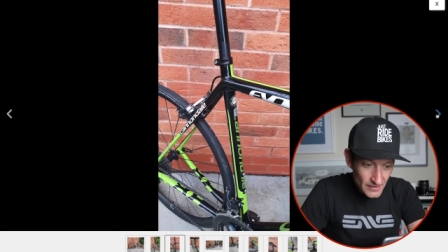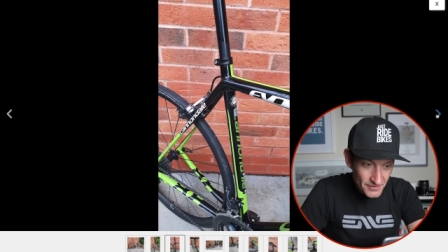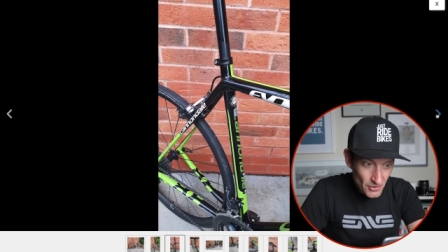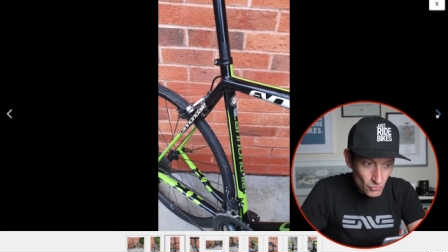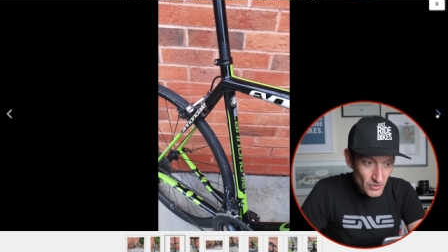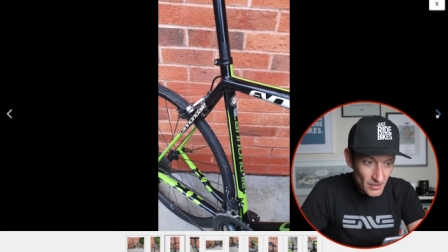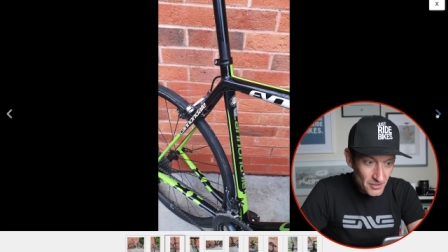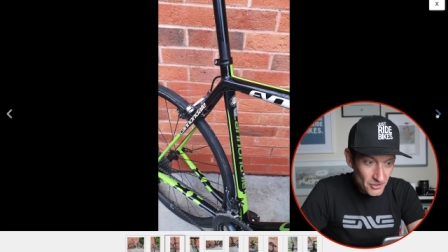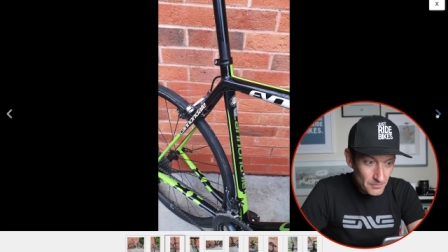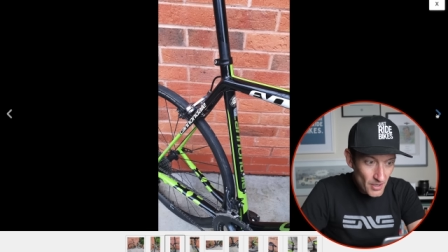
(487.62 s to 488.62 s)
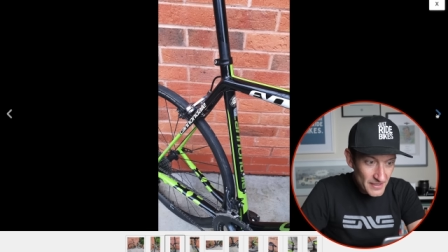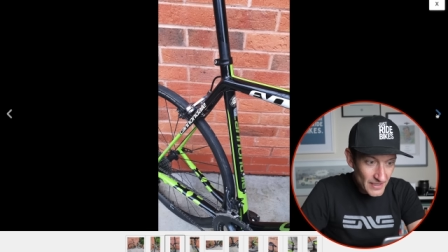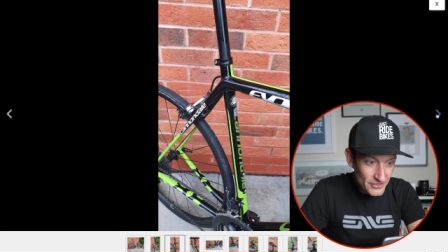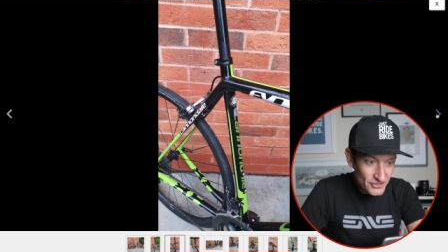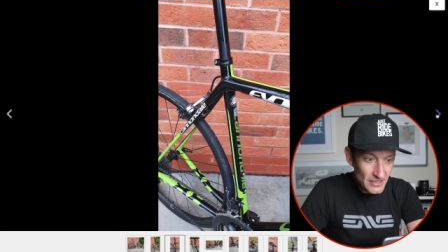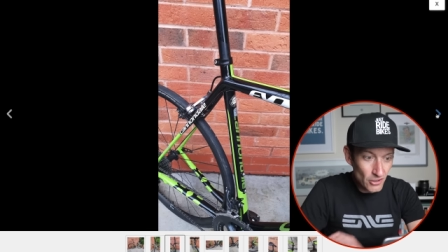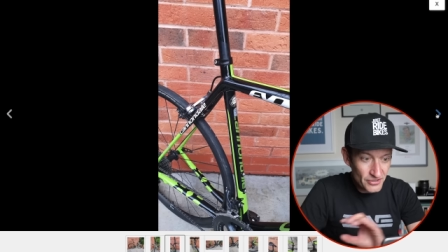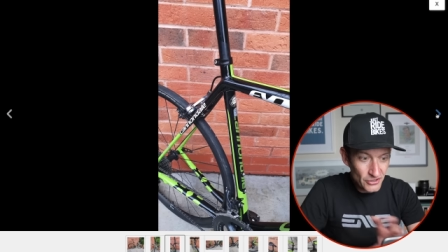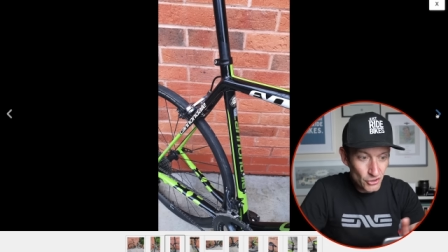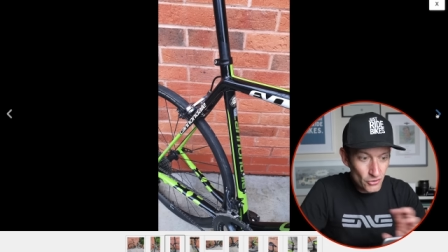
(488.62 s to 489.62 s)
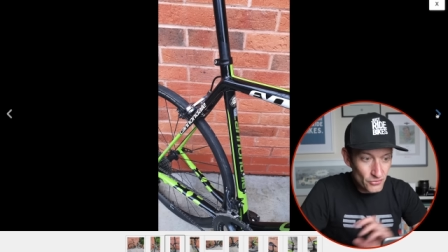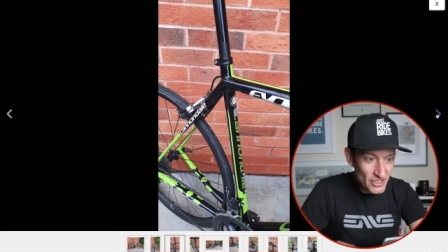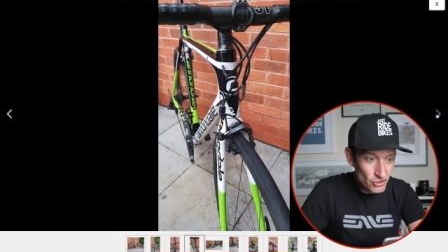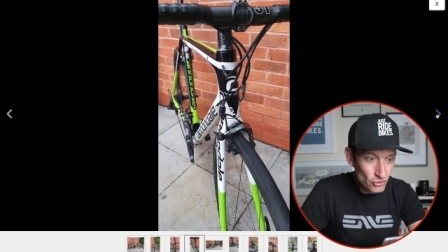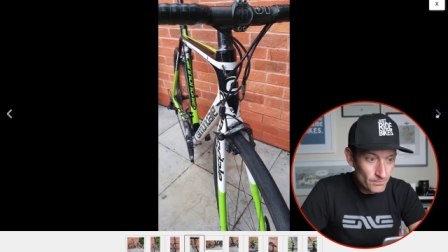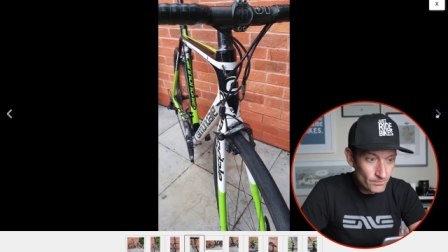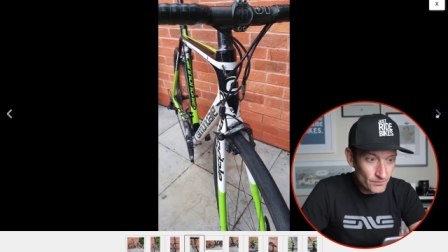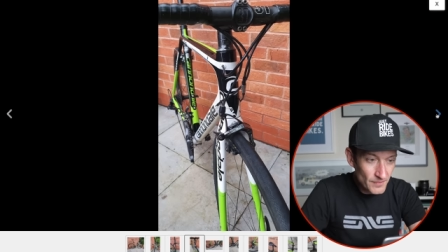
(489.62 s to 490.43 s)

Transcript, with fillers: So really nice looking bike actually, it looks in good condition.